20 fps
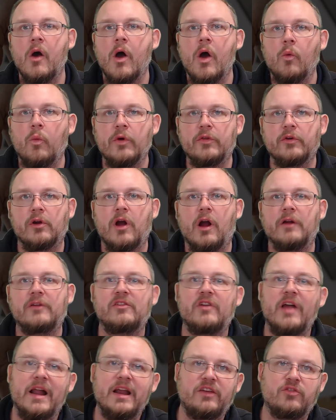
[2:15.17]
with regards
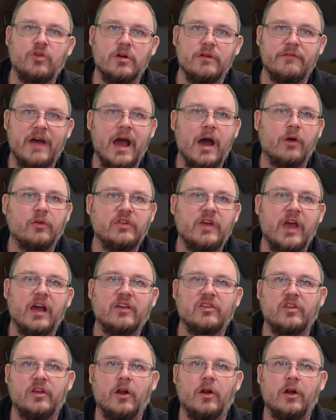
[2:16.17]
to any sort of a house hack
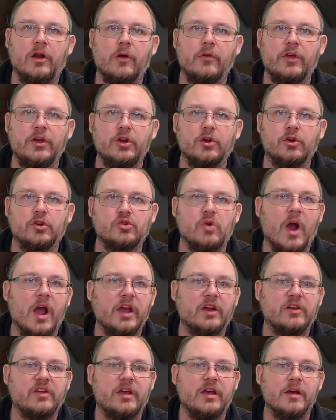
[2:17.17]
scenario that you're
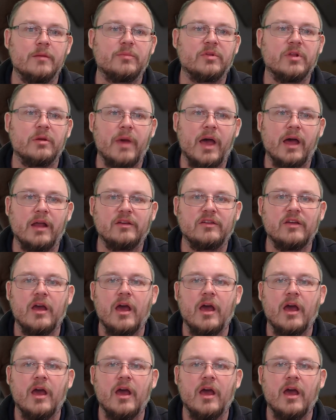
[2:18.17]
trying to implement.